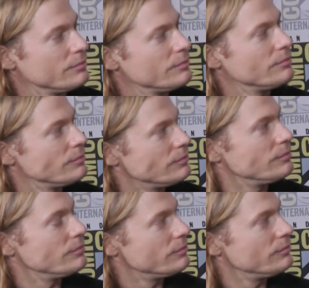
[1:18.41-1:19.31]

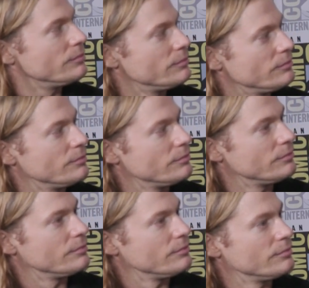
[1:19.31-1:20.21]

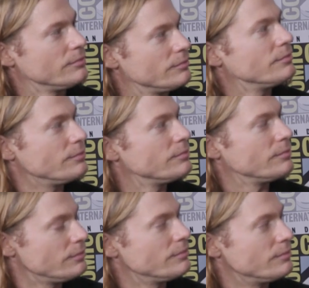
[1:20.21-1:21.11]

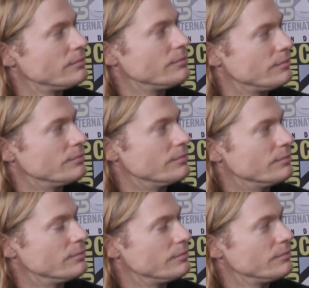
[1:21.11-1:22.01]

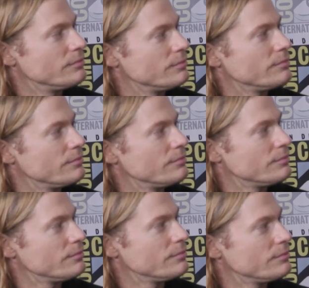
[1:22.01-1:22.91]

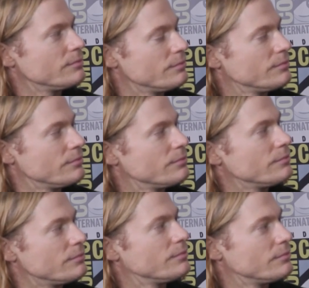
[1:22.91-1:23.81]

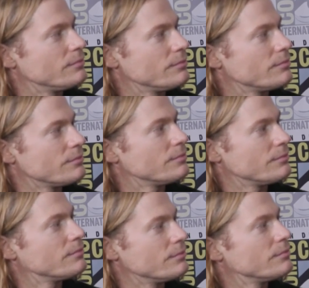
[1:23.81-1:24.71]

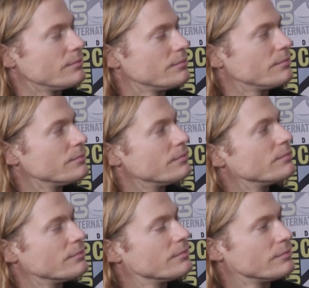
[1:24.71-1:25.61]

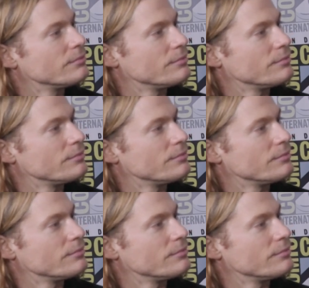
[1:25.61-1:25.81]
No words are spoken by the person on screen.